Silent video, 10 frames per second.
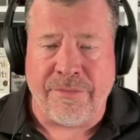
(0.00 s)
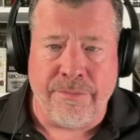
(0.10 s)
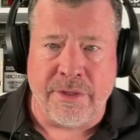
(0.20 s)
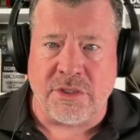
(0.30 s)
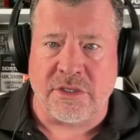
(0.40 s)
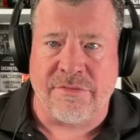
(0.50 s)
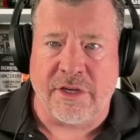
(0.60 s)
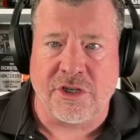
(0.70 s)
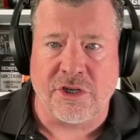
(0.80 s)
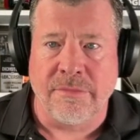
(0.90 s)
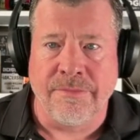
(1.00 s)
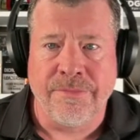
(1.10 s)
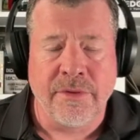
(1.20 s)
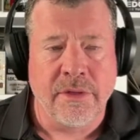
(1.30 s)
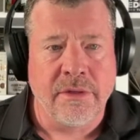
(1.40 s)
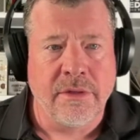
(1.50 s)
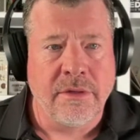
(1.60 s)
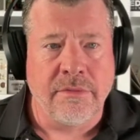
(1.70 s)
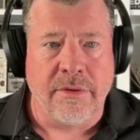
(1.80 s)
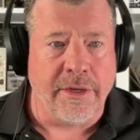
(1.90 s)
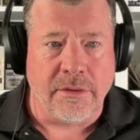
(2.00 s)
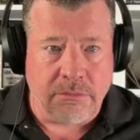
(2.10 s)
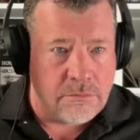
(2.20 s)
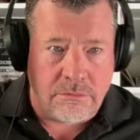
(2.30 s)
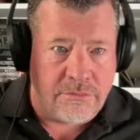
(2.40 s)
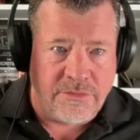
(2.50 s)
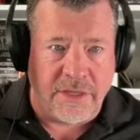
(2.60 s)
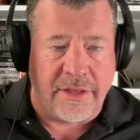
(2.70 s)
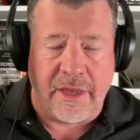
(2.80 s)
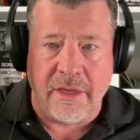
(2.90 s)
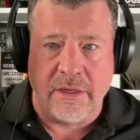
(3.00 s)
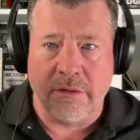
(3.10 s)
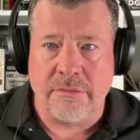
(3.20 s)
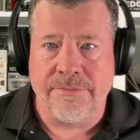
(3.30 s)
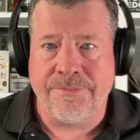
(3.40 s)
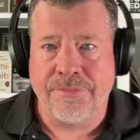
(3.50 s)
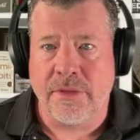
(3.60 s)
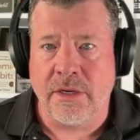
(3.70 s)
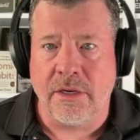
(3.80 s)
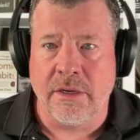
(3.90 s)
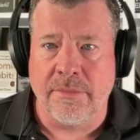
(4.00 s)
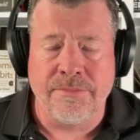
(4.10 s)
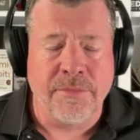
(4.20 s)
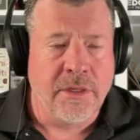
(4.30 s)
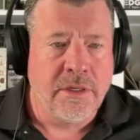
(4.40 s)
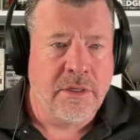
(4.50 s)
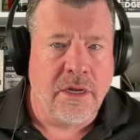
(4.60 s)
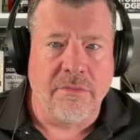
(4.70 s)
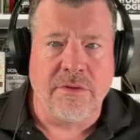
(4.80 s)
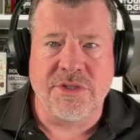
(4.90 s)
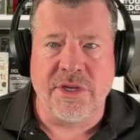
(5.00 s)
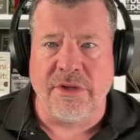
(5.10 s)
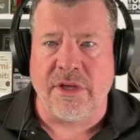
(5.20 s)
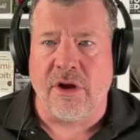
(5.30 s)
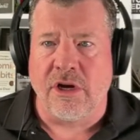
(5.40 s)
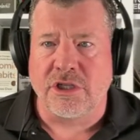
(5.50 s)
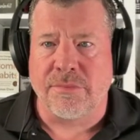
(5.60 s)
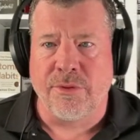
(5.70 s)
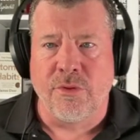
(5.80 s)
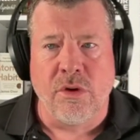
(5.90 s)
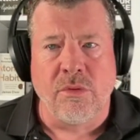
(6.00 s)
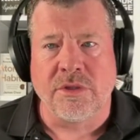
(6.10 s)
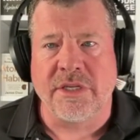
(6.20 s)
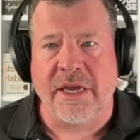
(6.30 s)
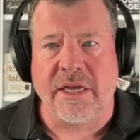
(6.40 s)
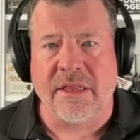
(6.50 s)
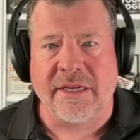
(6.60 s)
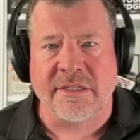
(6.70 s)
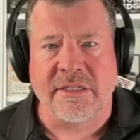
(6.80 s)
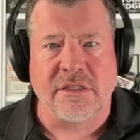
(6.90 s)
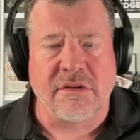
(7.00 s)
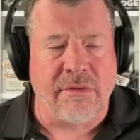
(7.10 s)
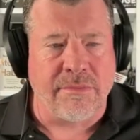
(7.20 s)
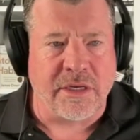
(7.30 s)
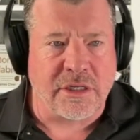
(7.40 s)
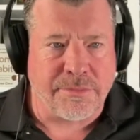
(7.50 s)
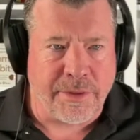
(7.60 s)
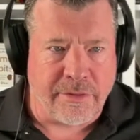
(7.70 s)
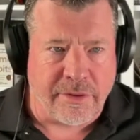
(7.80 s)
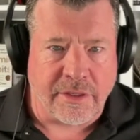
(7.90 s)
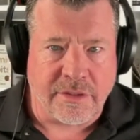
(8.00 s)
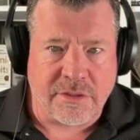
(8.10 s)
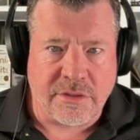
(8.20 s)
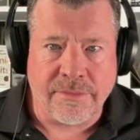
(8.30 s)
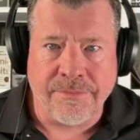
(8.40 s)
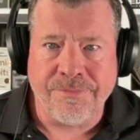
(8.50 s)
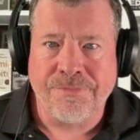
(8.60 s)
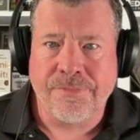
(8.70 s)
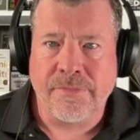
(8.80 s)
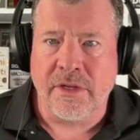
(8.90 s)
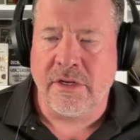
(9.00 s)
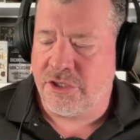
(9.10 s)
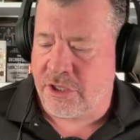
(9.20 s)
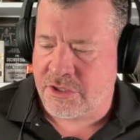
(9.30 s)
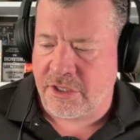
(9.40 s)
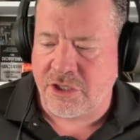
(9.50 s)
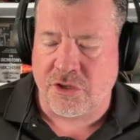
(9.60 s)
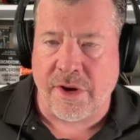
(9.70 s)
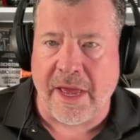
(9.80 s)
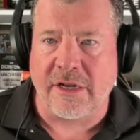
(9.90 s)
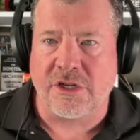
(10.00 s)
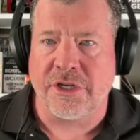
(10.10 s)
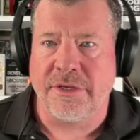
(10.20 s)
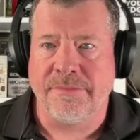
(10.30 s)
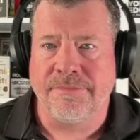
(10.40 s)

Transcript: business venture, right? We've done that. A resilient entrepreneur will take lessons from the experience and adjust their strategy,